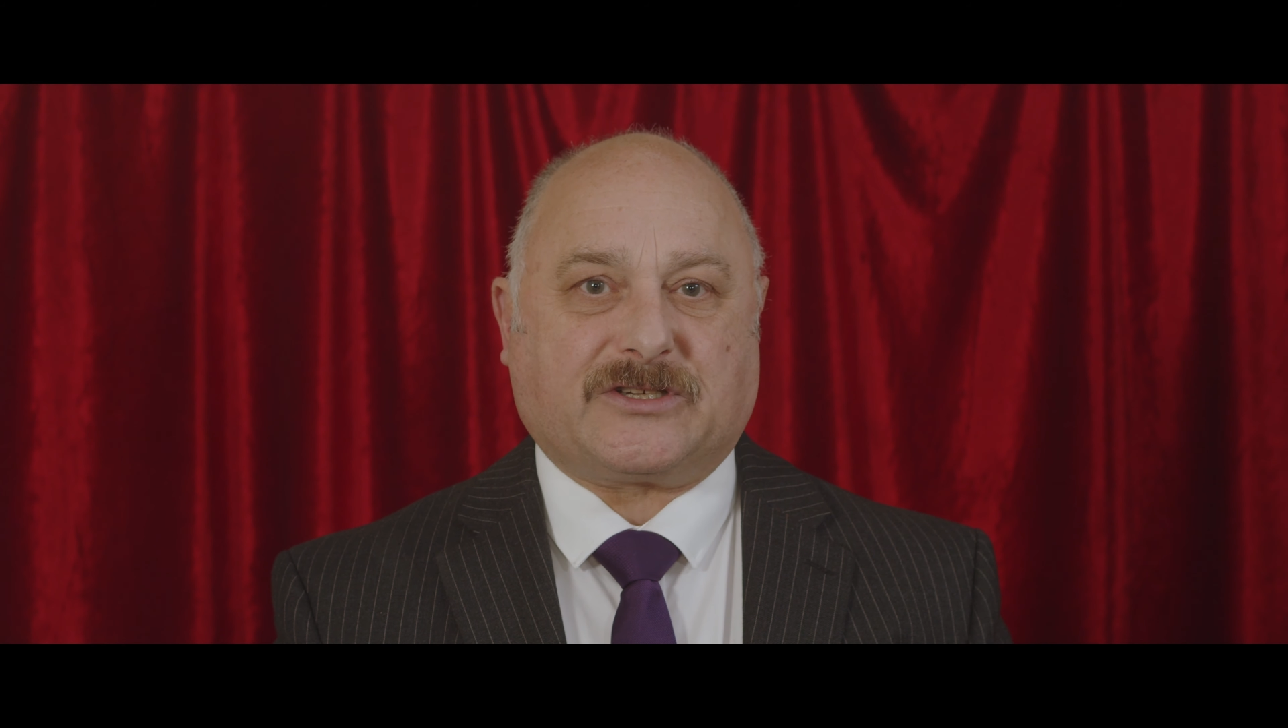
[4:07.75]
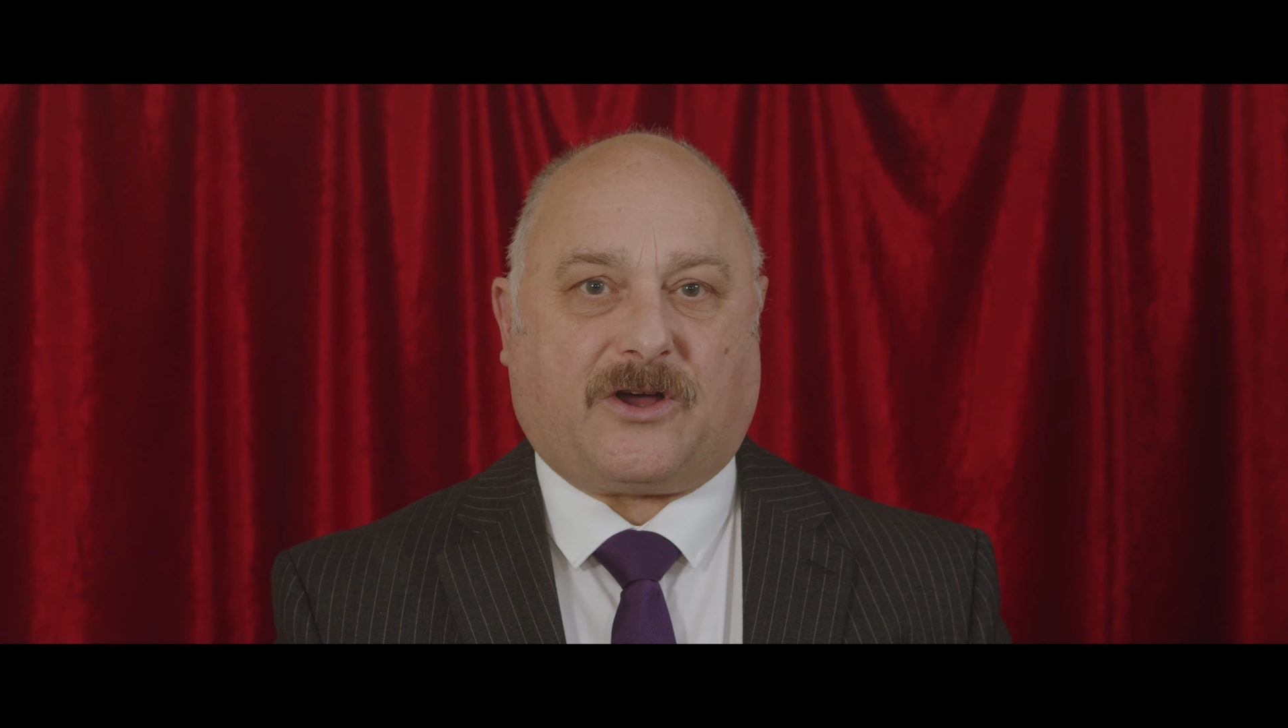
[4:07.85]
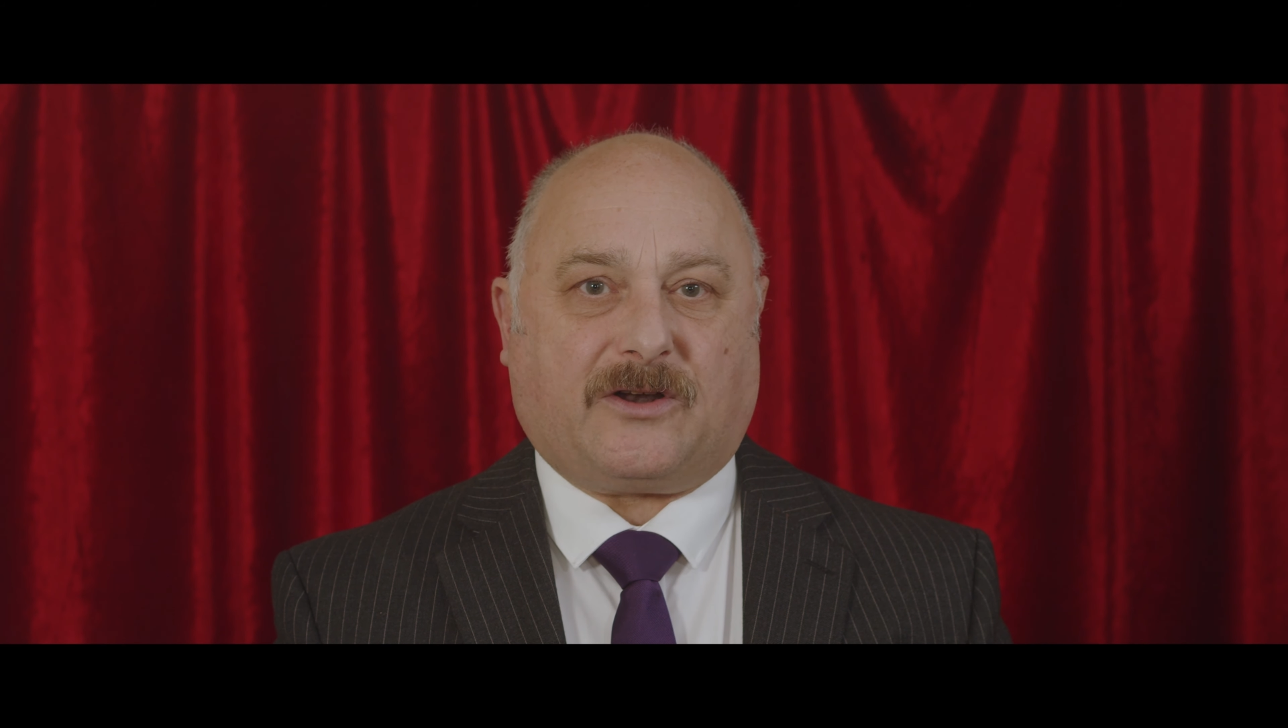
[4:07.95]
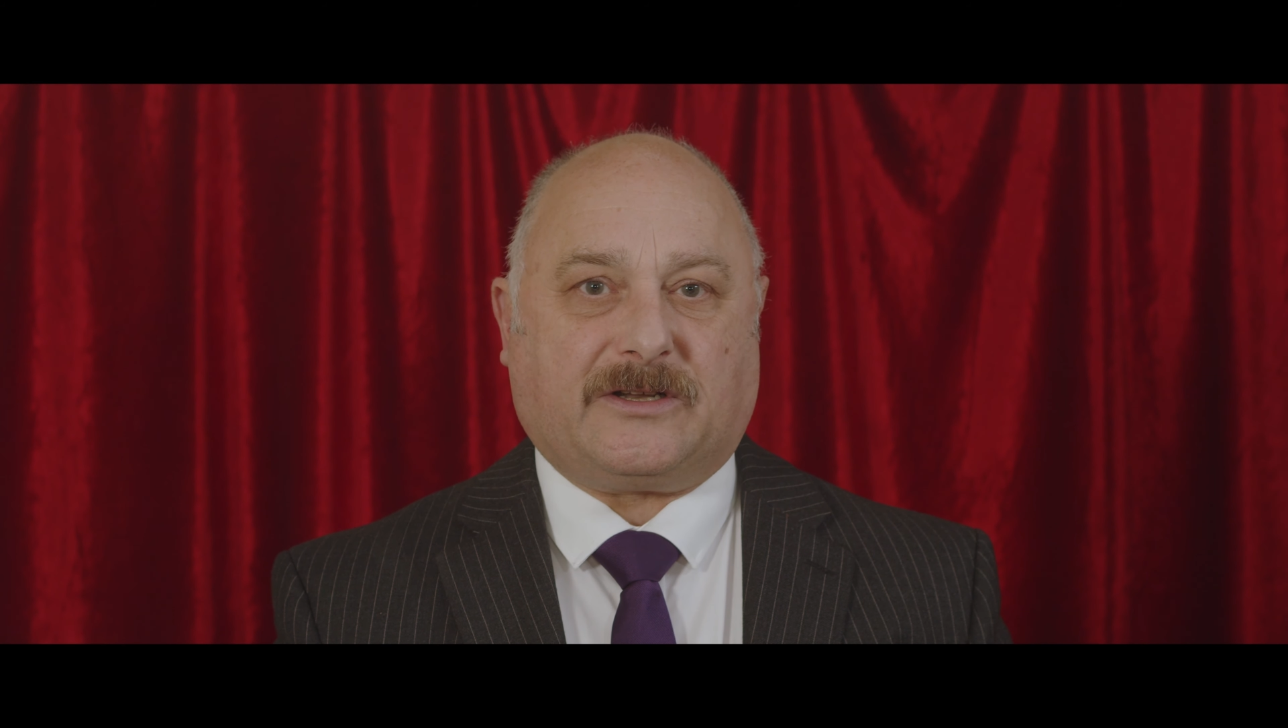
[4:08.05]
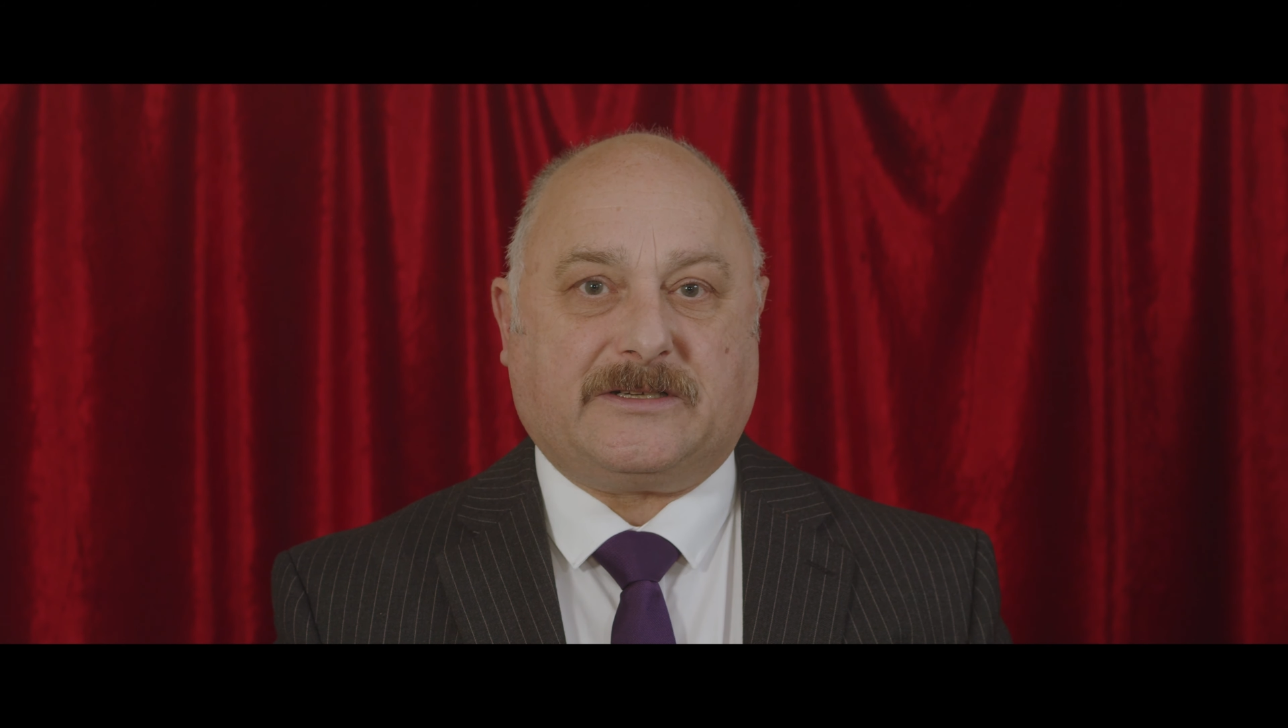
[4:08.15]

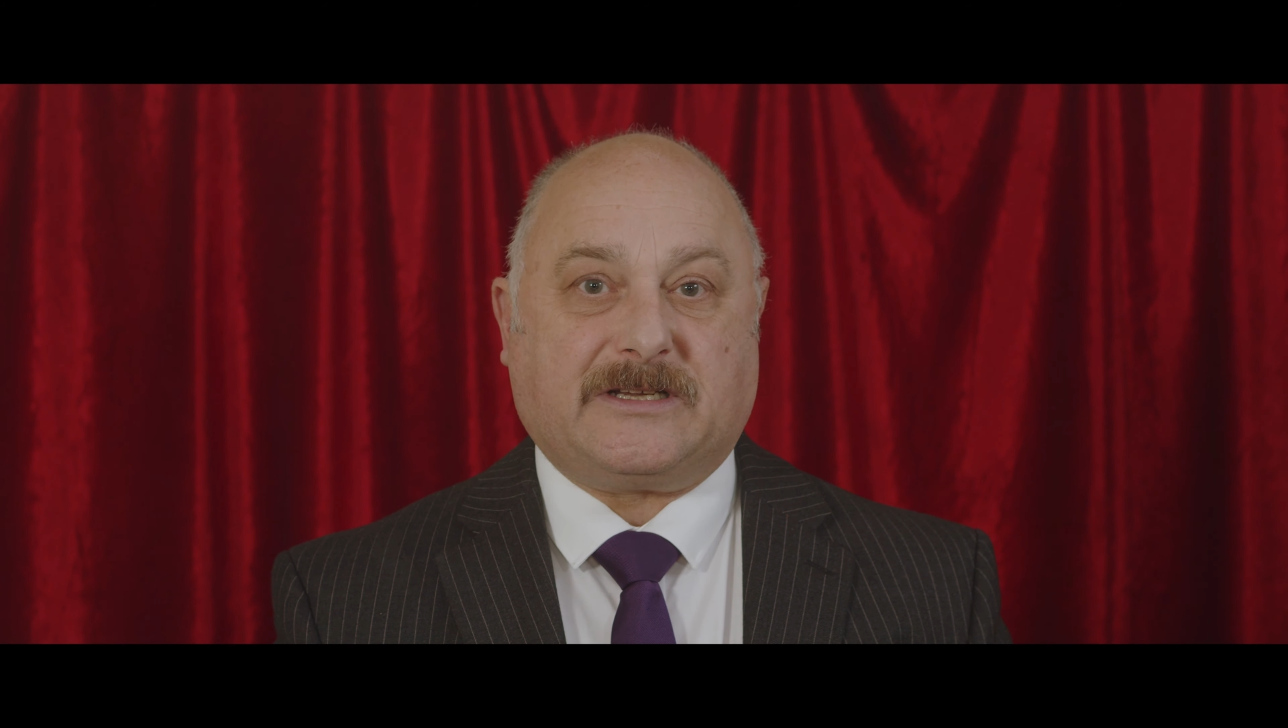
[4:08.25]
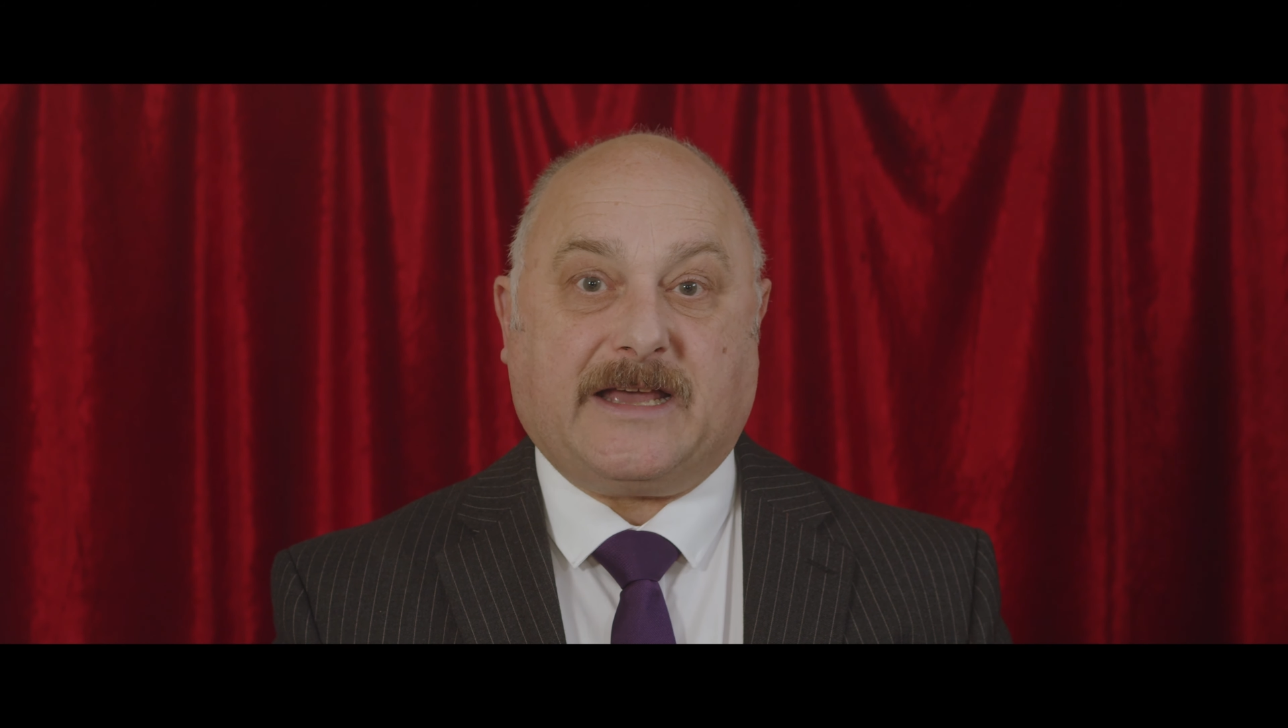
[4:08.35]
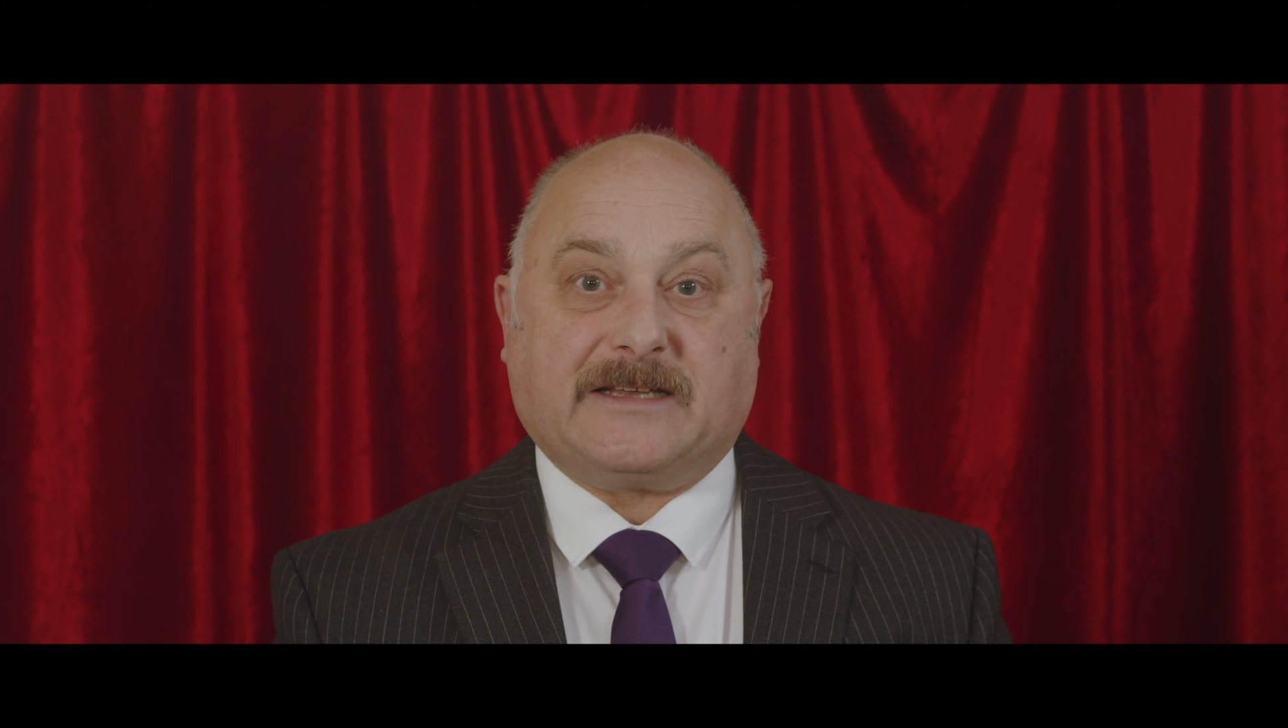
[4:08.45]
Scotland